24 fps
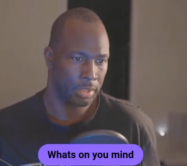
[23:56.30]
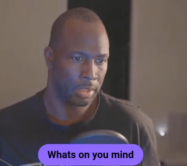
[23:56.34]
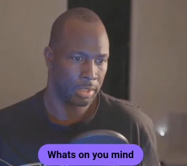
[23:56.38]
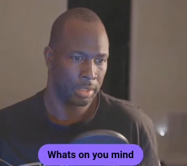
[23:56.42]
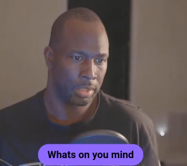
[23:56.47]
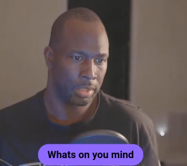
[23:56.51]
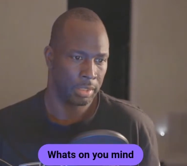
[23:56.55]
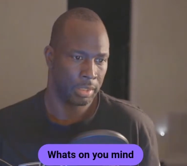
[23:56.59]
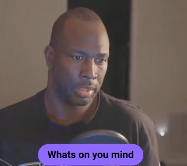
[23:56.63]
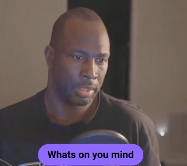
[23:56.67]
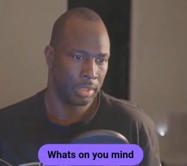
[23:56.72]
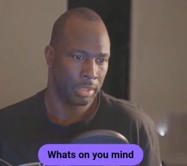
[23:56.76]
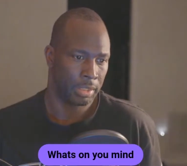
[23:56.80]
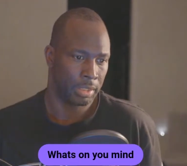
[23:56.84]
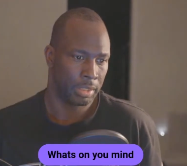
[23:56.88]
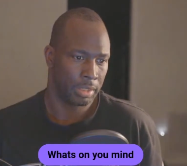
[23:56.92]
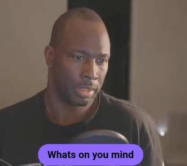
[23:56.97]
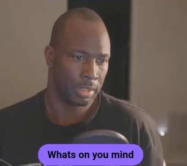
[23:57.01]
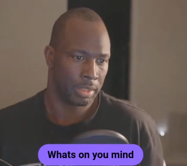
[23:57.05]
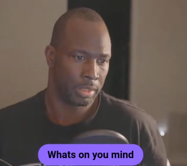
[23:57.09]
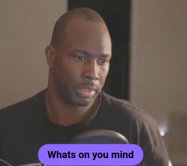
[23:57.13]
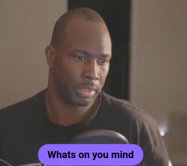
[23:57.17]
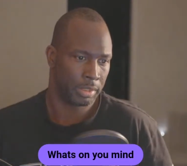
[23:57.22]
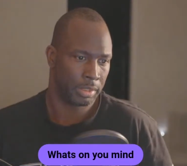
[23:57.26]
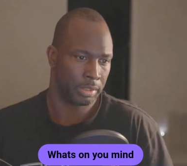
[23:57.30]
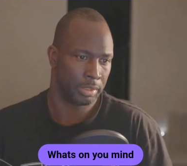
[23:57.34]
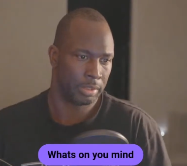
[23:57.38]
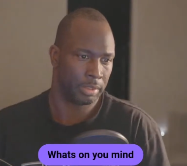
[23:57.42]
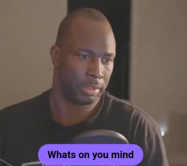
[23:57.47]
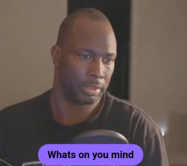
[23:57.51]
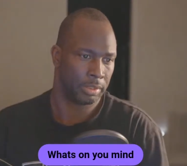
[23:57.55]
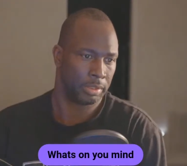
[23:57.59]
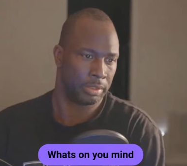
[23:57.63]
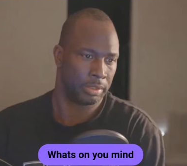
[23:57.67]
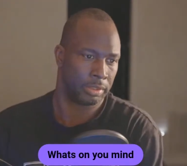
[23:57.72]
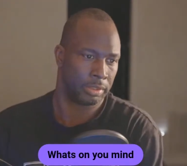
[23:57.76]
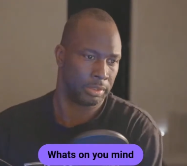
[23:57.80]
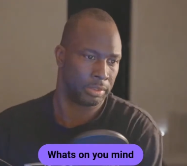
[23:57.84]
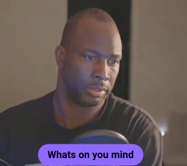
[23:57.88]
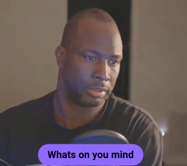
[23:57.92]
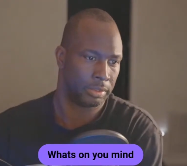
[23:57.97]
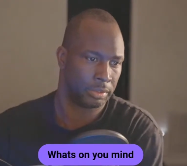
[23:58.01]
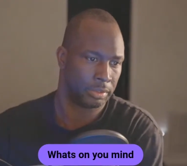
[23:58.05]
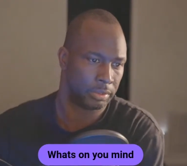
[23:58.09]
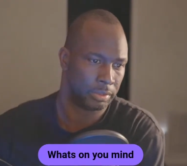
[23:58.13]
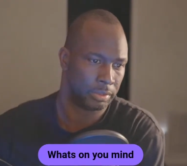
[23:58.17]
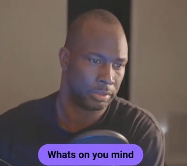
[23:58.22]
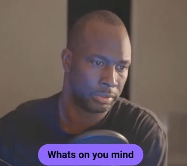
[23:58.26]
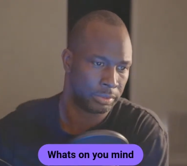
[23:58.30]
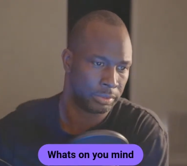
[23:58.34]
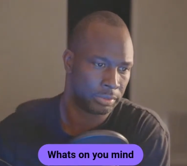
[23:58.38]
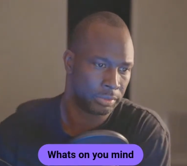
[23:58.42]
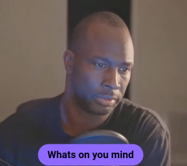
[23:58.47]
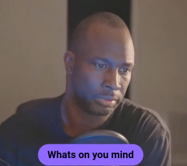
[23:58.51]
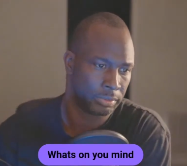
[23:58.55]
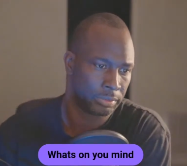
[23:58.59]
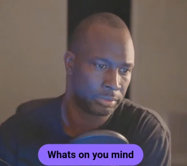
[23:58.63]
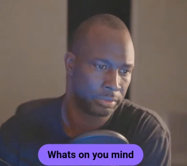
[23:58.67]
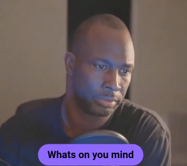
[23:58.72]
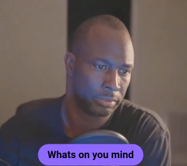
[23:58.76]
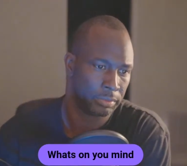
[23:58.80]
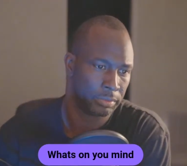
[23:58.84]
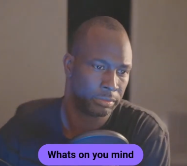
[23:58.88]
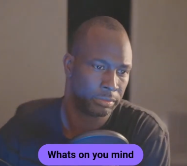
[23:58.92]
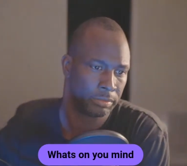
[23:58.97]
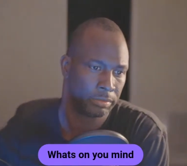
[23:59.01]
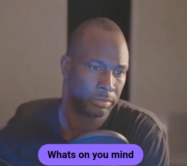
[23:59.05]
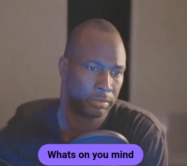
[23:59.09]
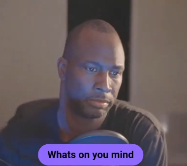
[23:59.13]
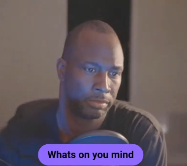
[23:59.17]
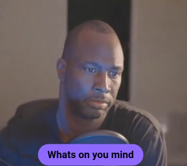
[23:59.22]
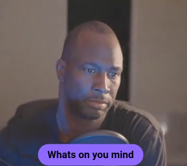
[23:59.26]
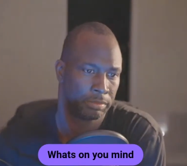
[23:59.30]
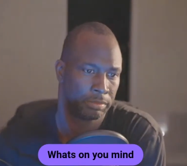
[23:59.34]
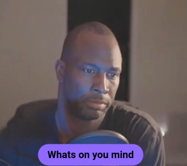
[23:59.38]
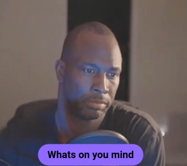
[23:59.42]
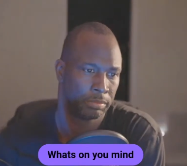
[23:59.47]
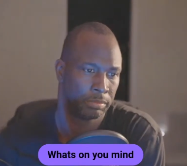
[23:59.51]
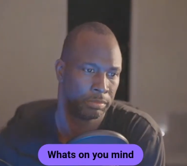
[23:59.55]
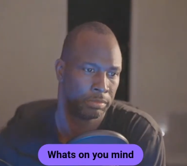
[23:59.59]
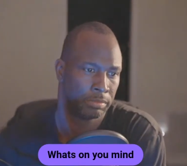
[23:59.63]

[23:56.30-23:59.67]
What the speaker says: (no one is talking)